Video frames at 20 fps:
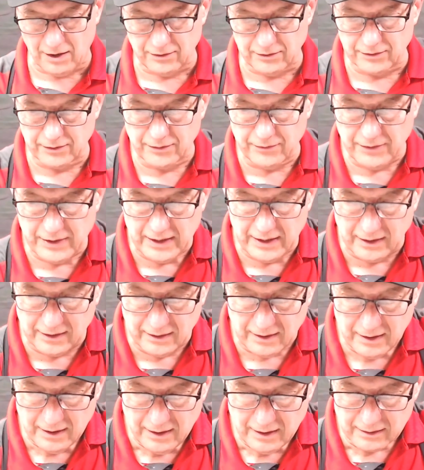green,
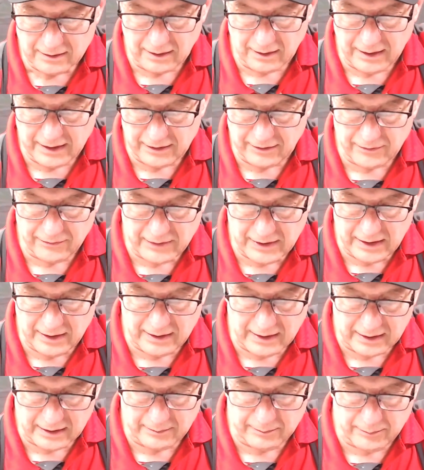the light green, I
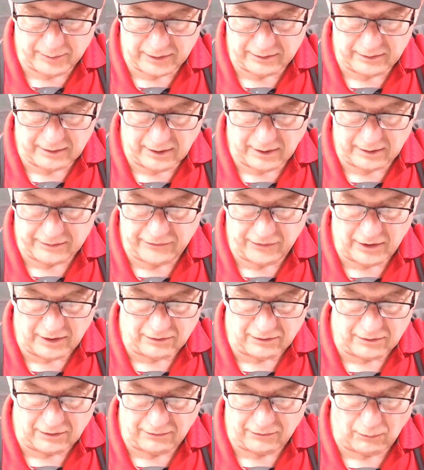can put a tint
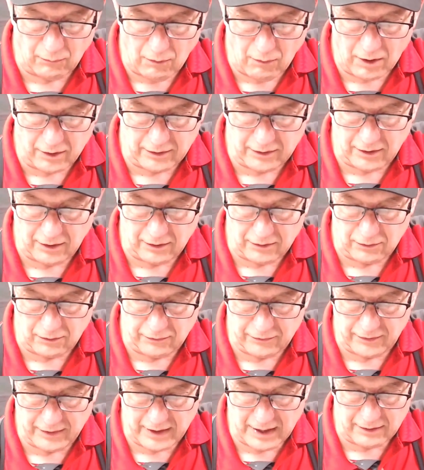of the watercolor
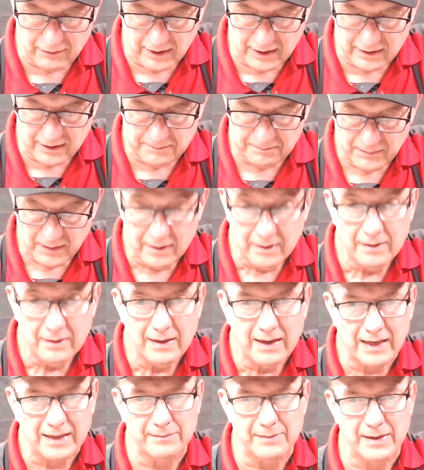over that, right?
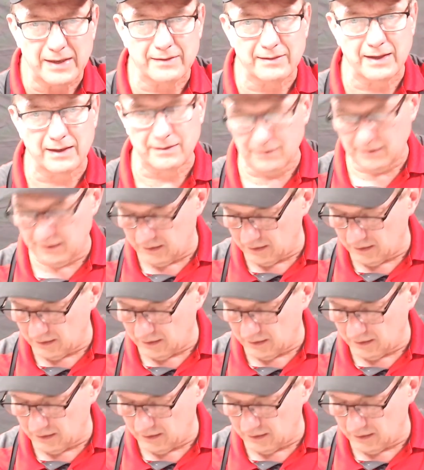I can make that a little